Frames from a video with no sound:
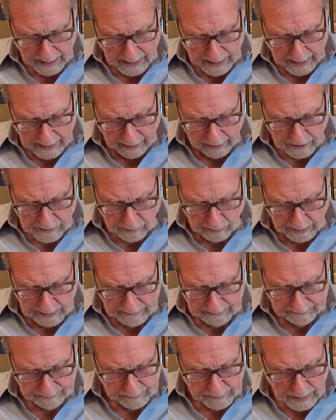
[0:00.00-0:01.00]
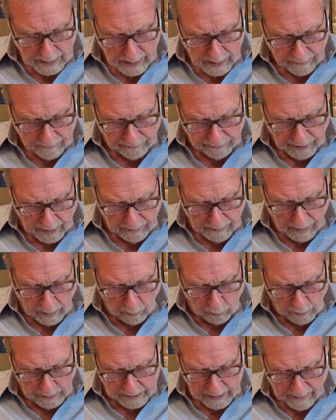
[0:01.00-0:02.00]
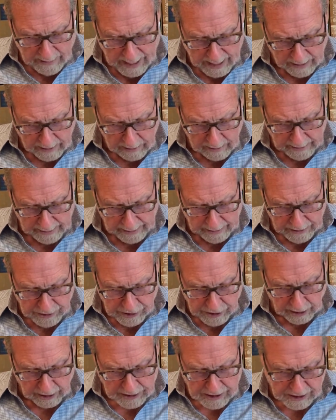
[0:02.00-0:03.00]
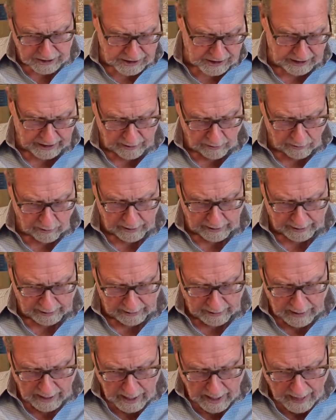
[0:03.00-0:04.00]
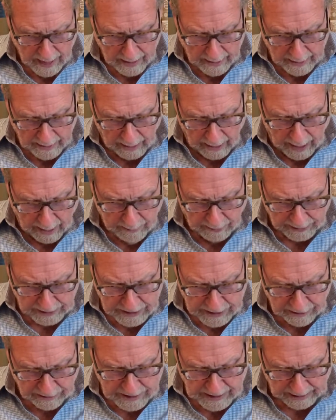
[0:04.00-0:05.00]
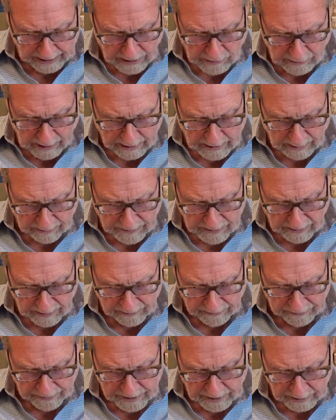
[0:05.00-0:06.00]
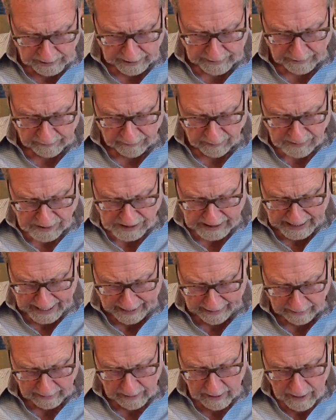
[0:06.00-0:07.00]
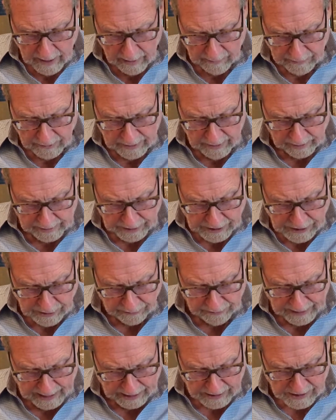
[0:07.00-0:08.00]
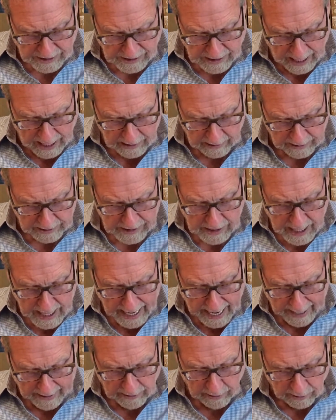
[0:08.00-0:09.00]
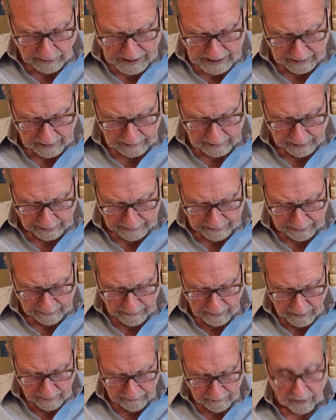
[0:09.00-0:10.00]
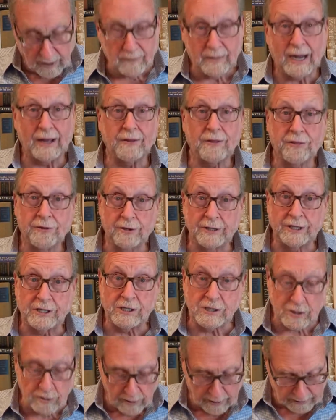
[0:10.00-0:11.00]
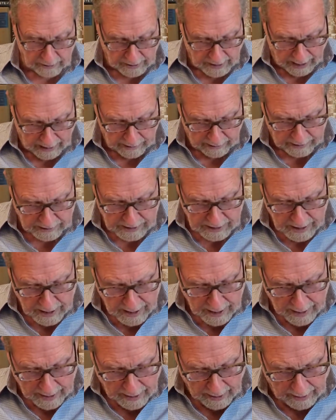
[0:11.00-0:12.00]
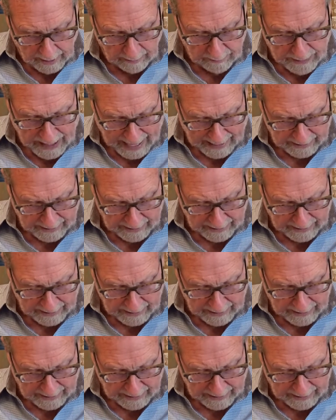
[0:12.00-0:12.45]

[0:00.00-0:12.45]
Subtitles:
Here's one from William Heller in Junction City, Oregon. I bought 2 tickets round trip to London from Seattle for nearly $2,000 and a hotel in London for about $3,200 back